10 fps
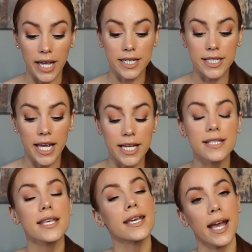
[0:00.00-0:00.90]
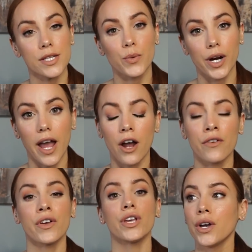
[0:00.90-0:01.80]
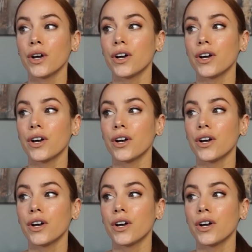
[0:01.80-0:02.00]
It takes the guesswork out of it.